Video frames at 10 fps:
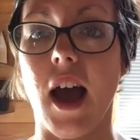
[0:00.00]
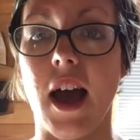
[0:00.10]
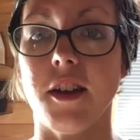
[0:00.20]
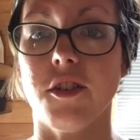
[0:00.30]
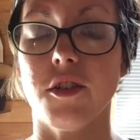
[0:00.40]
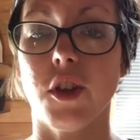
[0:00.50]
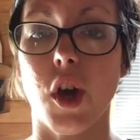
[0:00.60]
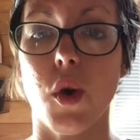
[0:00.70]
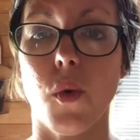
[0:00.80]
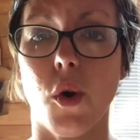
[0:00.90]
and just
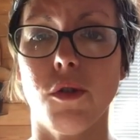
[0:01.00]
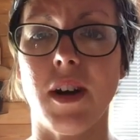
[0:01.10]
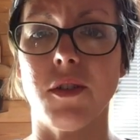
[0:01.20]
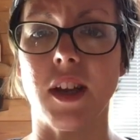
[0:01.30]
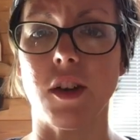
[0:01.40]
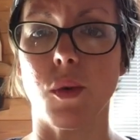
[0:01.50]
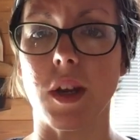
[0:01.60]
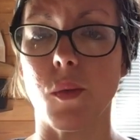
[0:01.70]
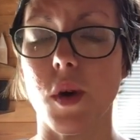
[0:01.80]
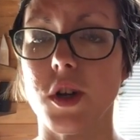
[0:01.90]
go on around day
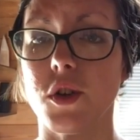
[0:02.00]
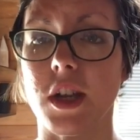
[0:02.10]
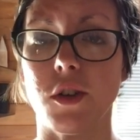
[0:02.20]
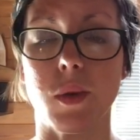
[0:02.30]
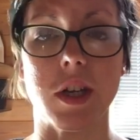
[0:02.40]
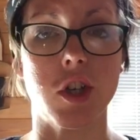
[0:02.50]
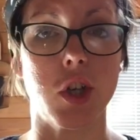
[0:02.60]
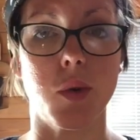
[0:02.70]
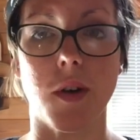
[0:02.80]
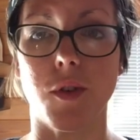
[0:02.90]
21, day
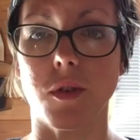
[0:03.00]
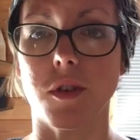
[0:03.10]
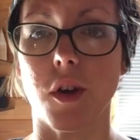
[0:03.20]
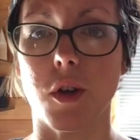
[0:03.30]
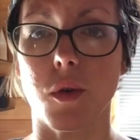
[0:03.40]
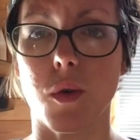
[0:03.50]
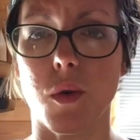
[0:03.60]
22 of your cycle,